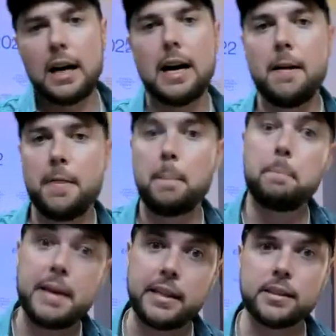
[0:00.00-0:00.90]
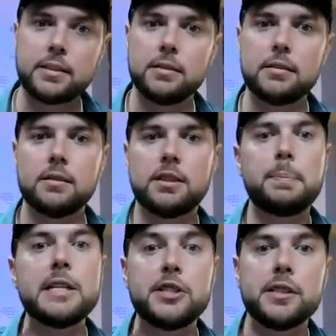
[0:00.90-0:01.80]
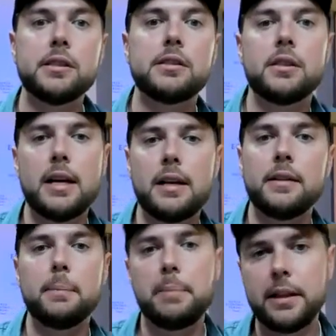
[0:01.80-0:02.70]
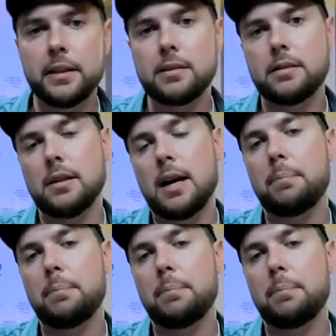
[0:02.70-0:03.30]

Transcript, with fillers: uh, the biggest speeches and the biggest